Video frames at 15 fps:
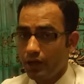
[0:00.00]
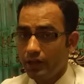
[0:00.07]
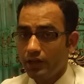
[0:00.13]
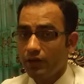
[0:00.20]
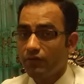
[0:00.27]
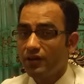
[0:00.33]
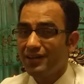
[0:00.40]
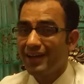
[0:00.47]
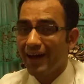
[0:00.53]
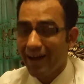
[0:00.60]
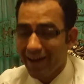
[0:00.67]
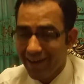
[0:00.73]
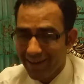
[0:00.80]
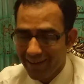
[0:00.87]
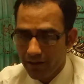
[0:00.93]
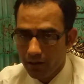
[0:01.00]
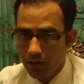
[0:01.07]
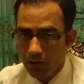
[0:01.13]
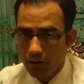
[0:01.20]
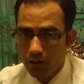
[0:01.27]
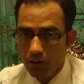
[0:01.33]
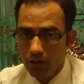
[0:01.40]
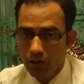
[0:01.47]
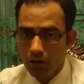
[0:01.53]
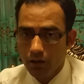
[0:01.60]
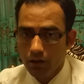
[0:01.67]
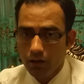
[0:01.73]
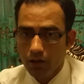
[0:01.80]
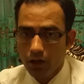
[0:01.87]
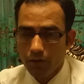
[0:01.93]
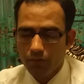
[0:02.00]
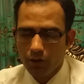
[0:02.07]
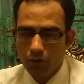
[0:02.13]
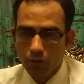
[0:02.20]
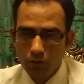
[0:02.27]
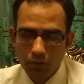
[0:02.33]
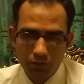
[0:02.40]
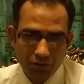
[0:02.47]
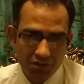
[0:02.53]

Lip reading: They will die if the glucose